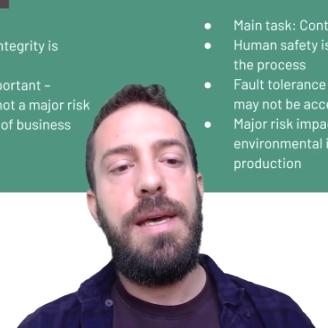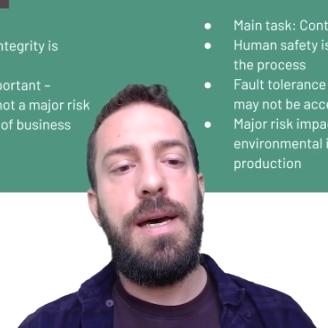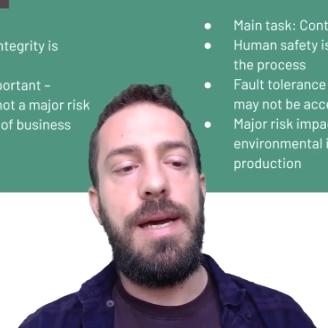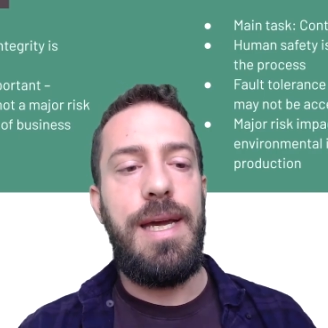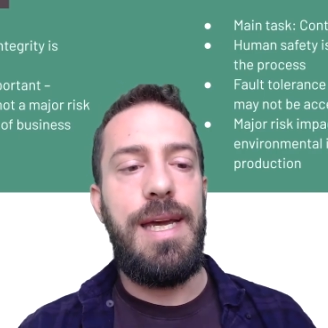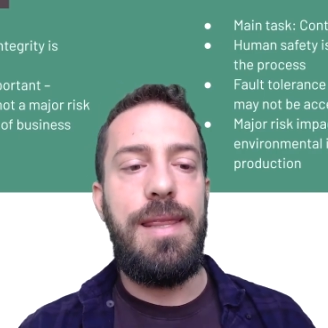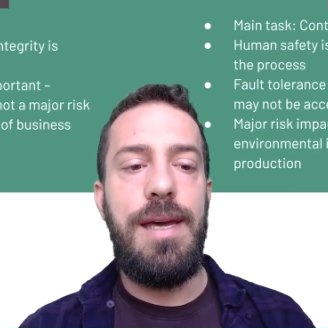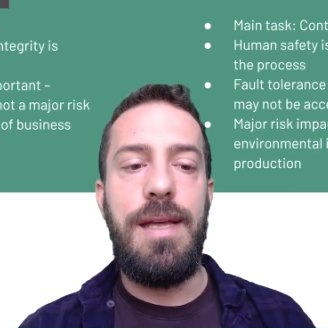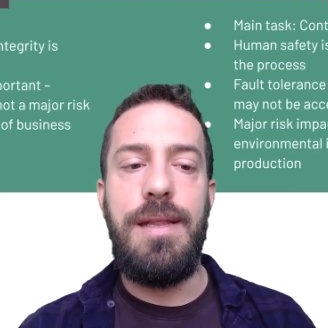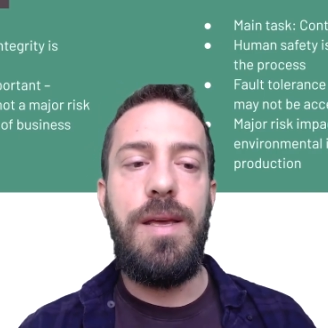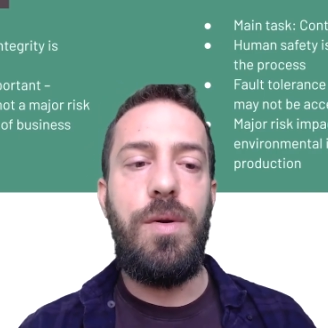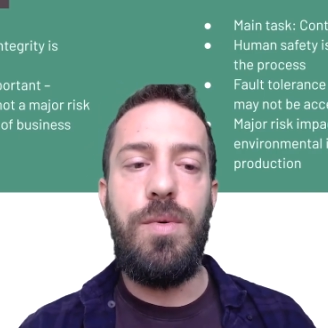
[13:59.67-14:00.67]
In the
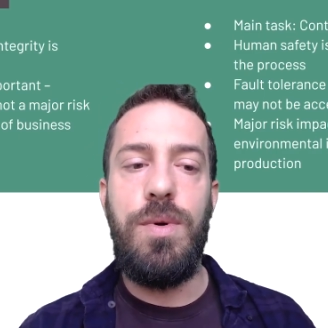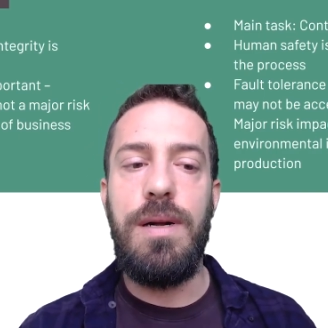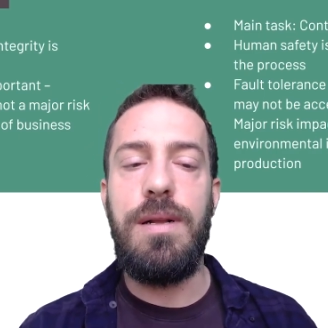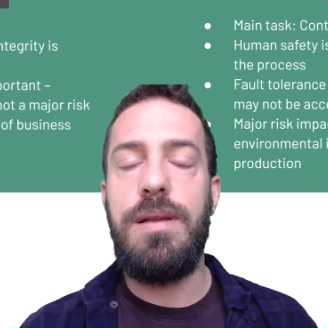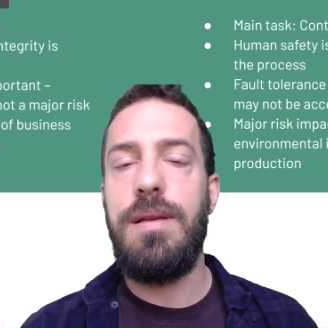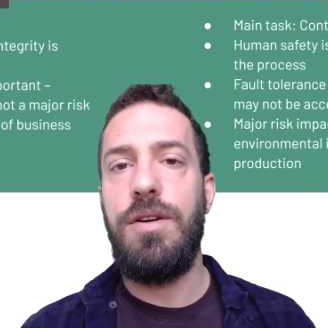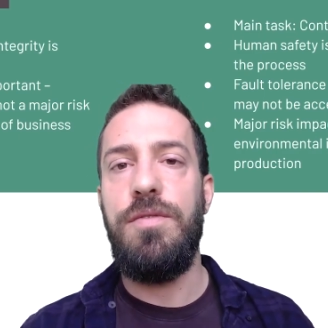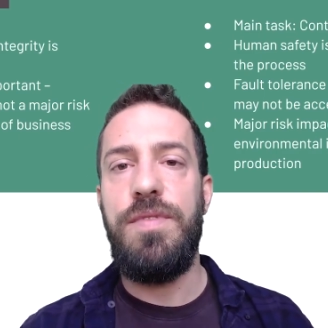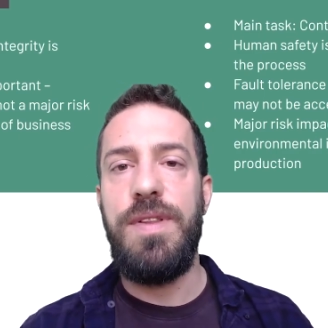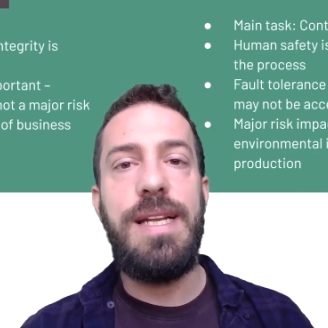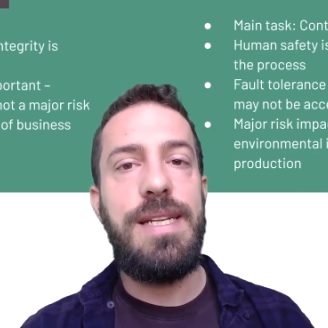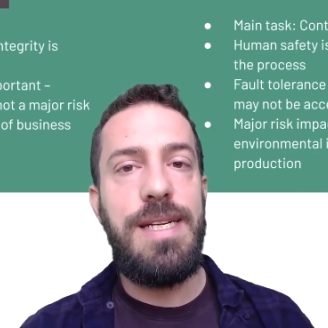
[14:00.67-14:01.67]
IT world,
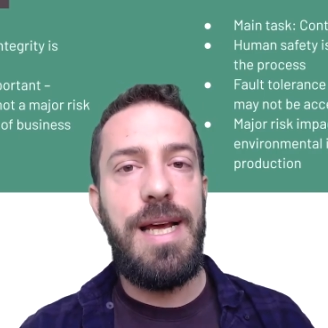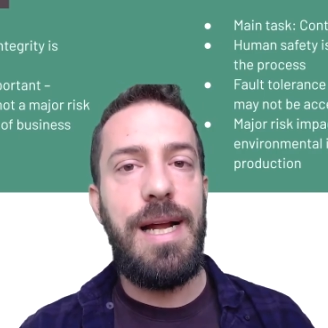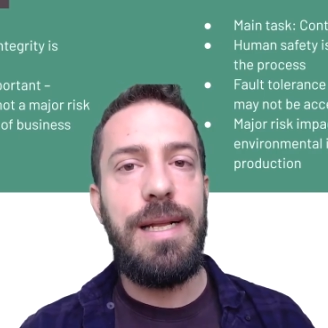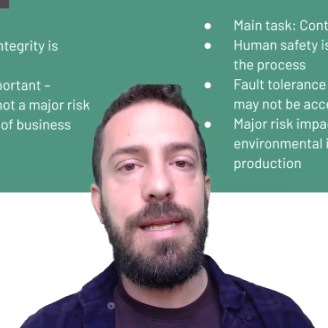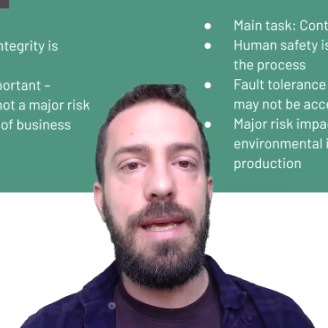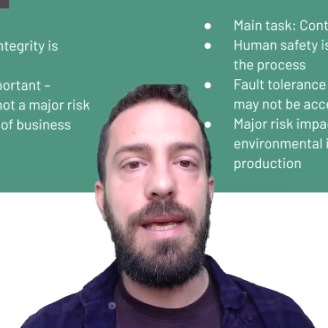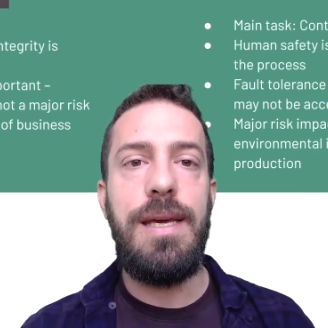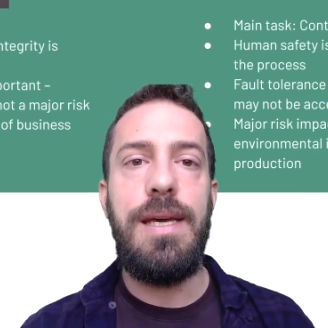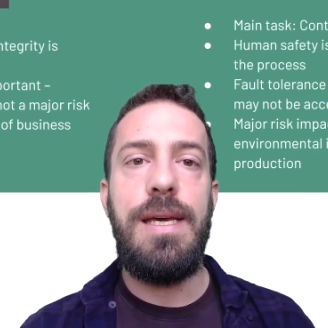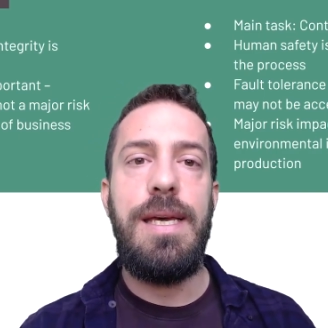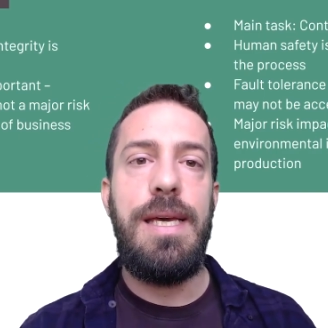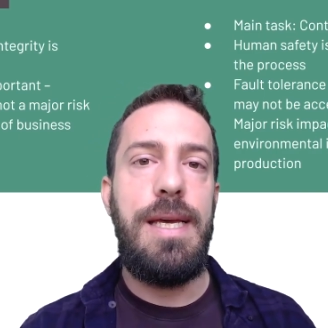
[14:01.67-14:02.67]
confidentiality
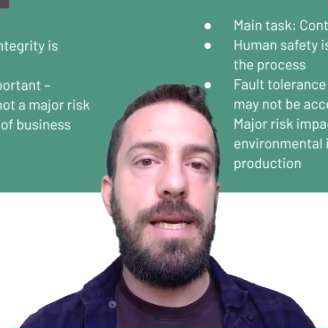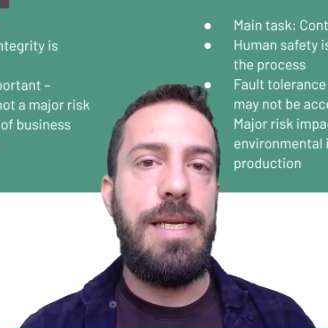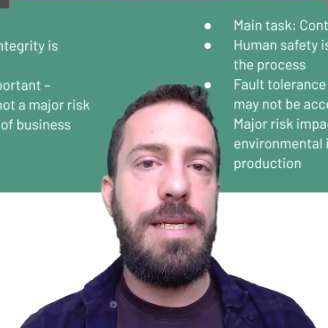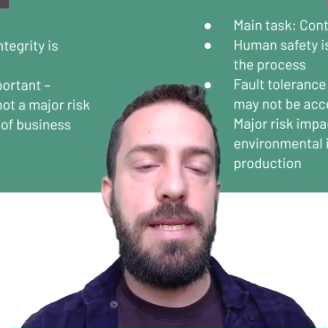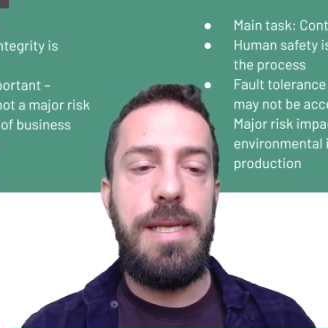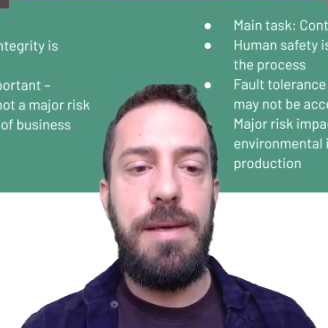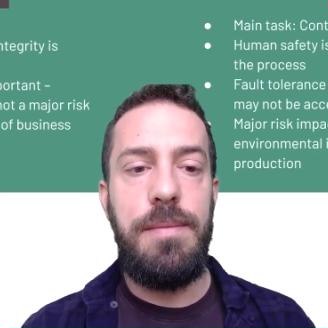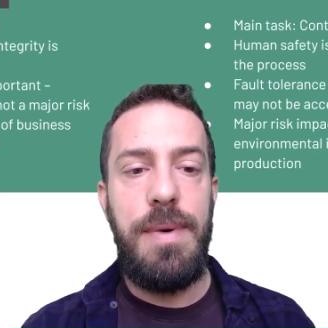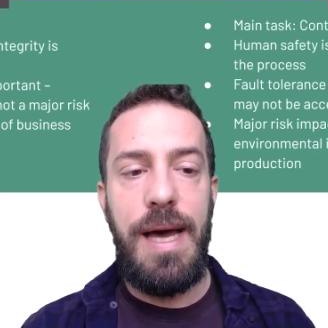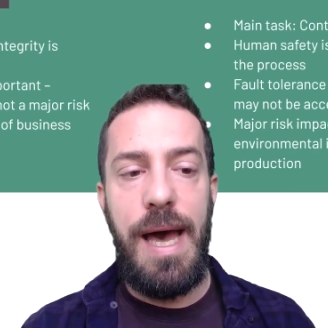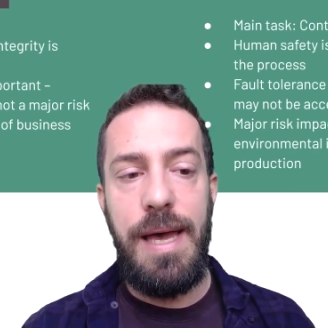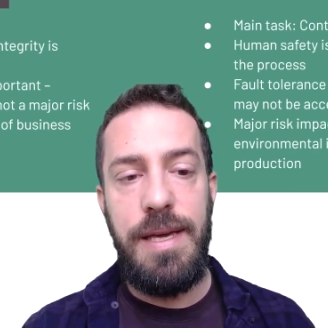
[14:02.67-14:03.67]
is the
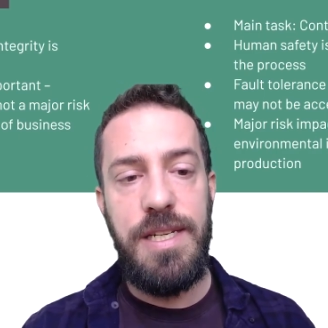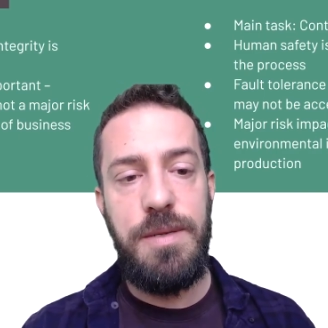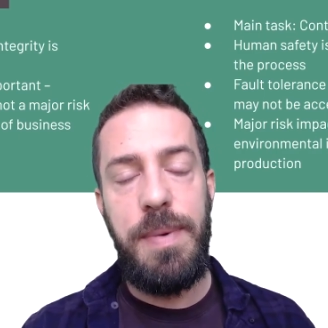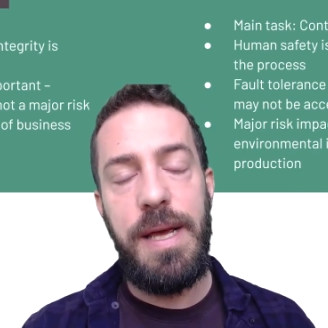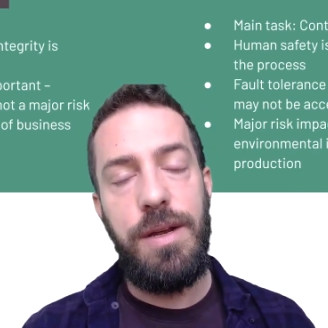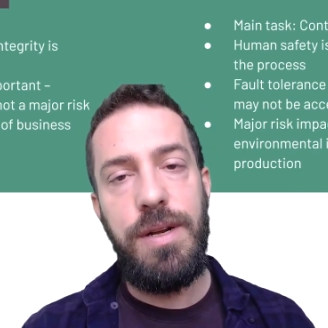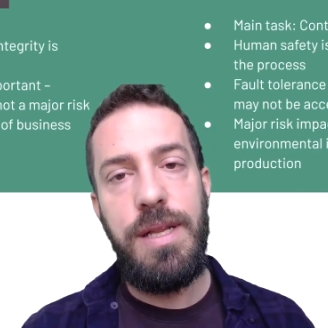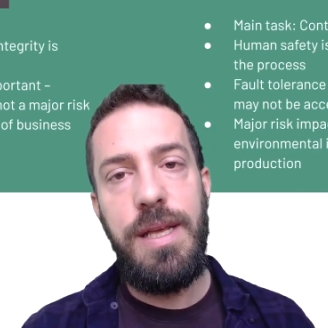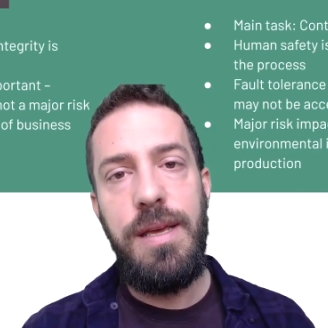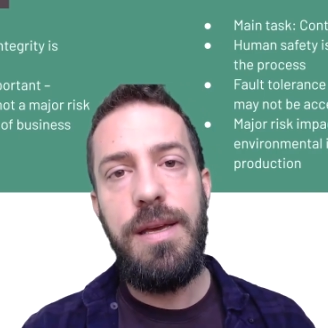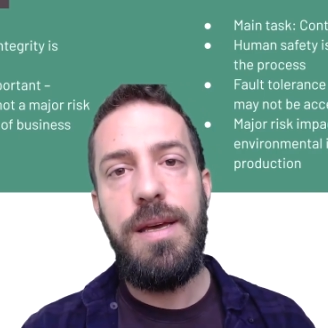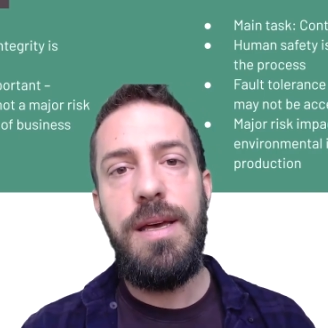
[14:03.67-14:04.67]
highest
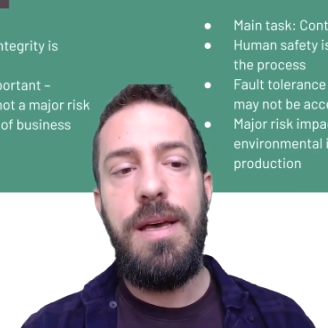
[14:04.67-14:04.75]
priority,